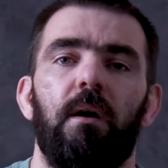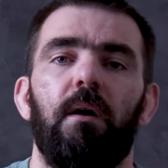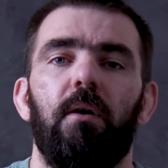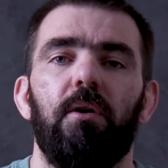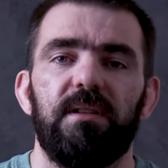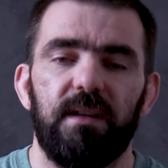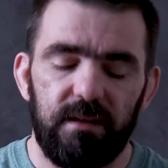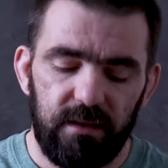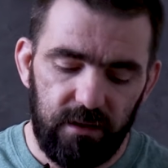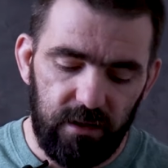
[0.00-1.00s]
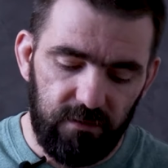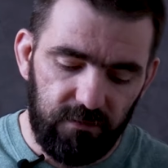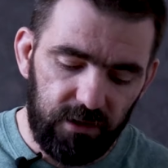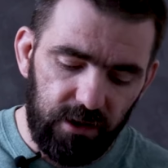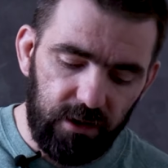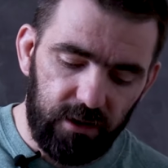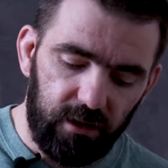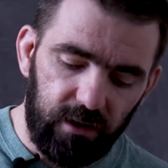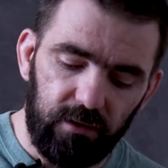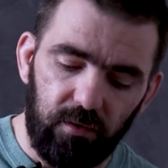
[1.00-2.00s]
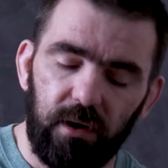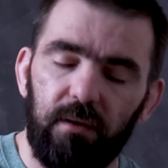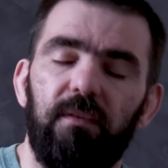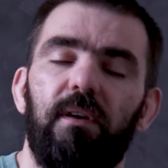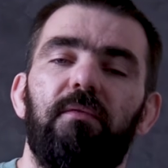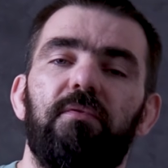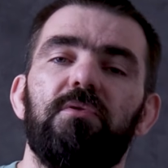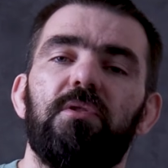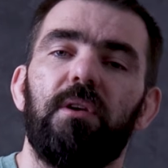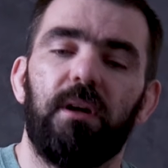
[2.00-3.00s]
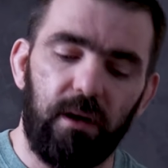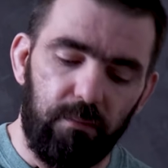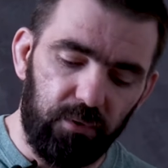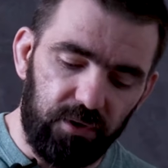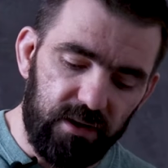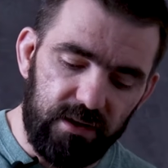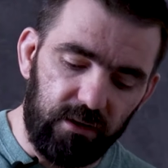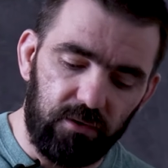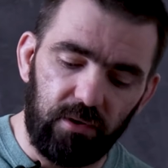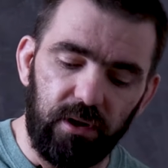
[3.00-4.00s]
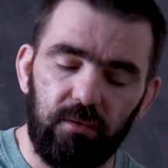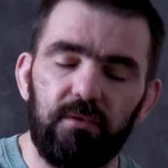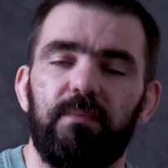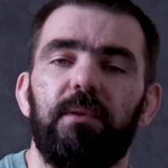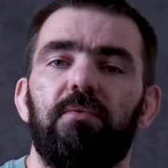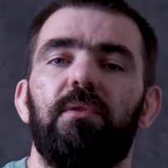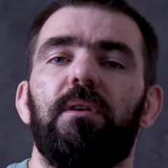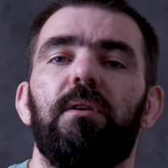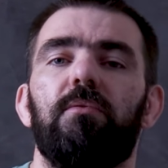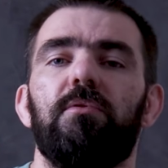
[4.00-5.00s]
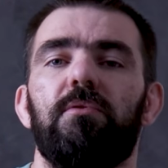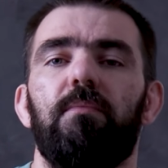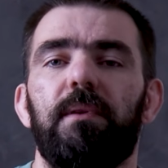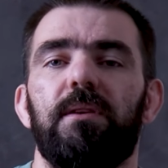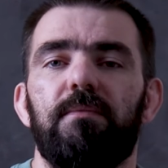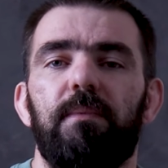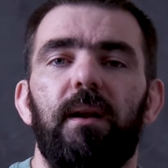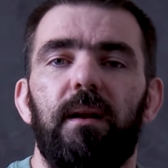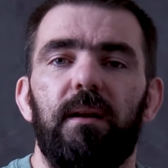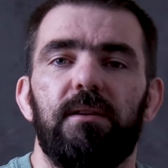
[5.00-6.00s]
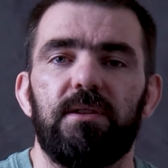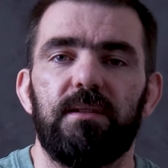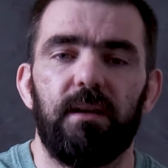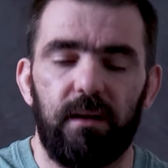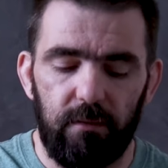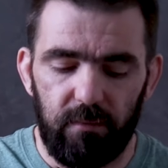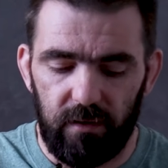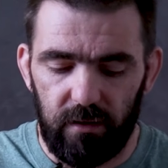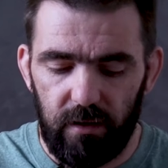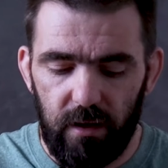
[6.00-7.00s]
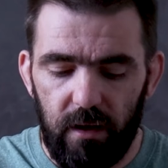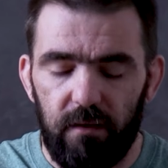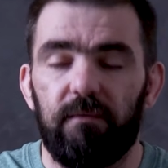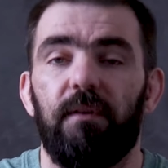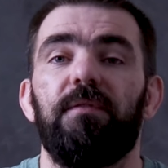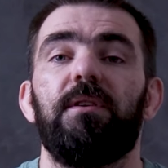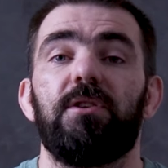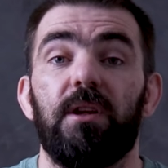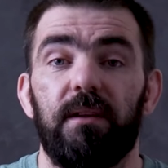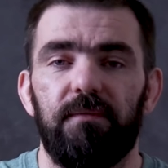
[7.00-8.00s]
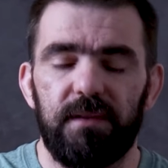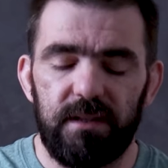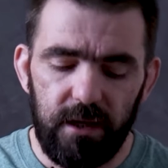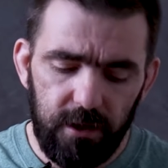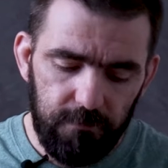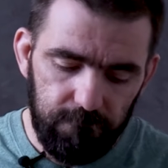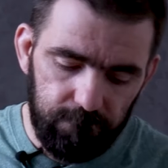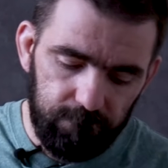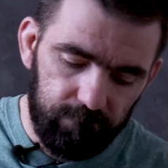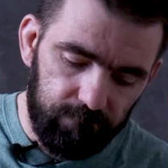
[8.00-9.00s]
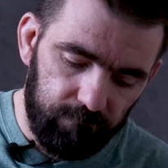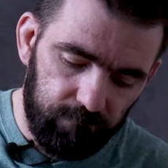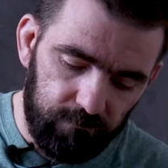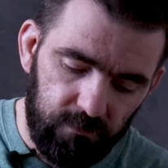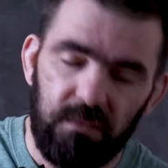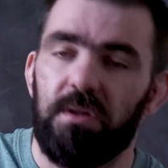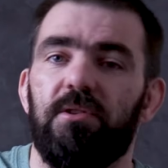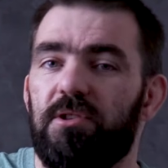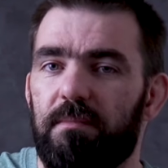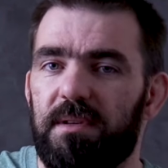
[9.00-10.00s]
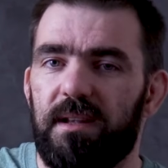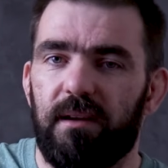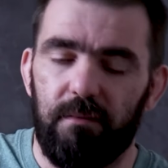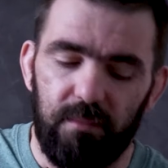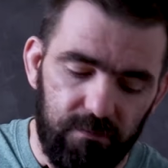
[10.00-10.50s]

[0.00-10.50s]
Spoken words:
1 vanilla essence that will serve just to enhance the taste, since the main taste of the cream will be the pistachio, and we mix.